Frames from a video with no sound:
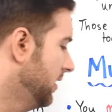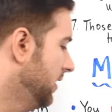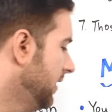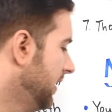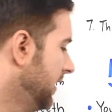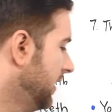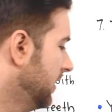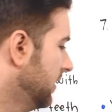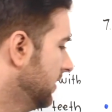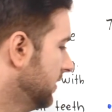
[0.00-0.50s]

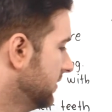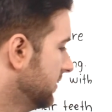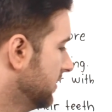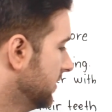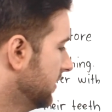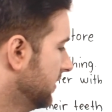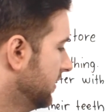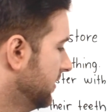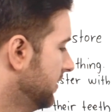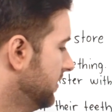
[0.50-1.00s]

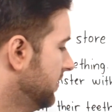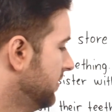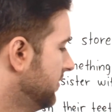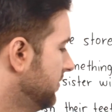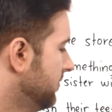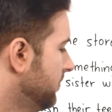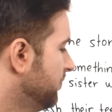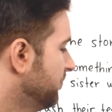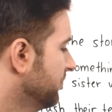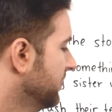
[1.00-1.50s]
And
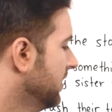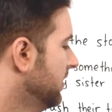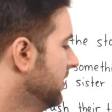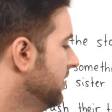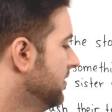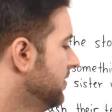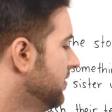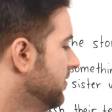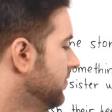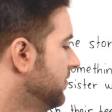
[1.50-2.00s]

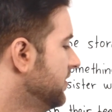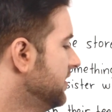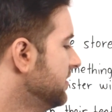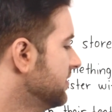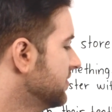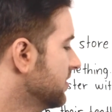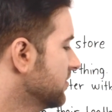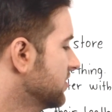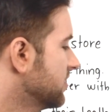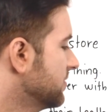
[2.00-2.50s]

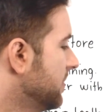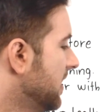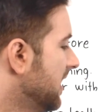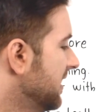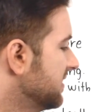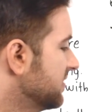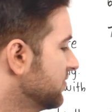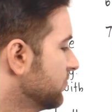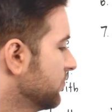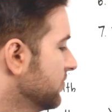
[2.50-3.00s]
these are
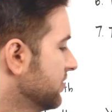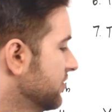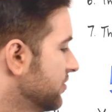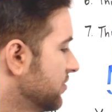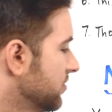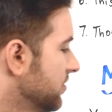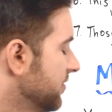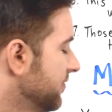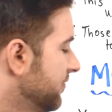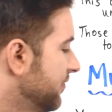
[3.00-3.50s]
spots
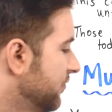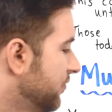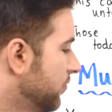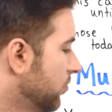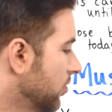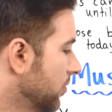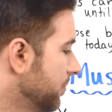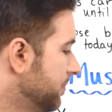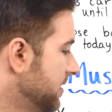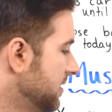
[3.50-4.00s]
reserved
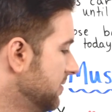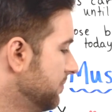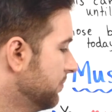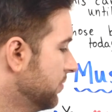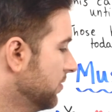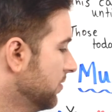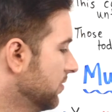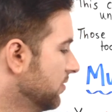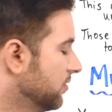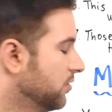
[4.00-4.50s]
for
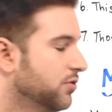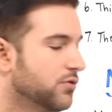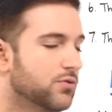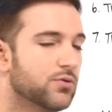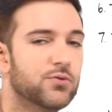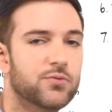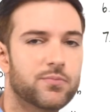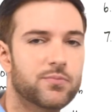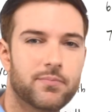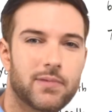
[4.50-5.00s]
people
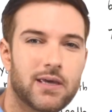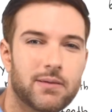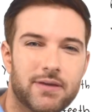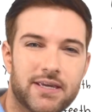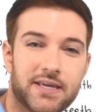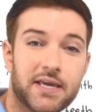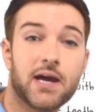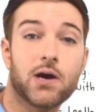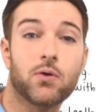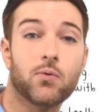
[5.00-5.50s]
who maybe
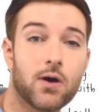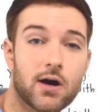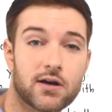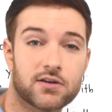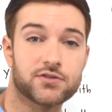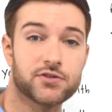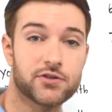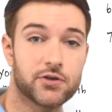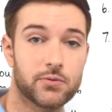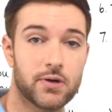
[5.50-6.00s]
can't
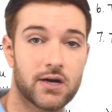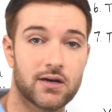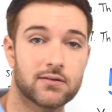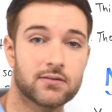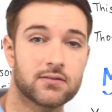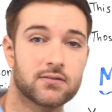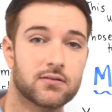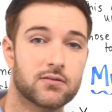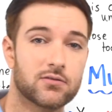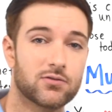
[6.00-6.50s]
walk so well,